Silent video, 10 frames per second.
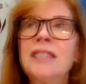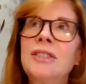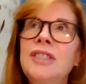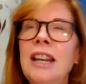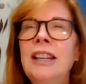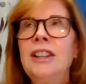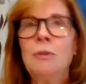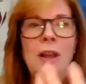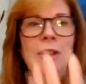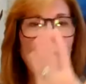they're standing there
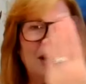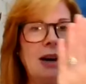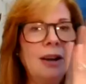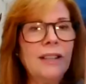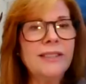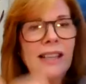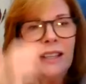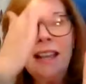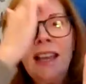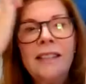while their parent is like
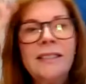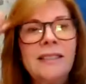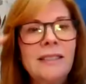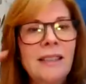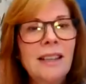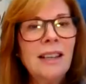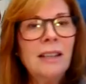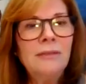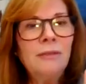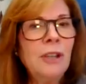this
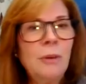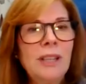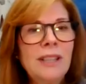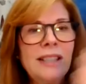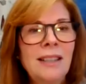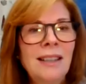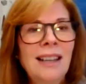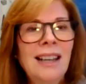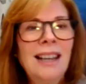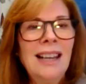for no
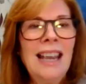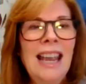reason.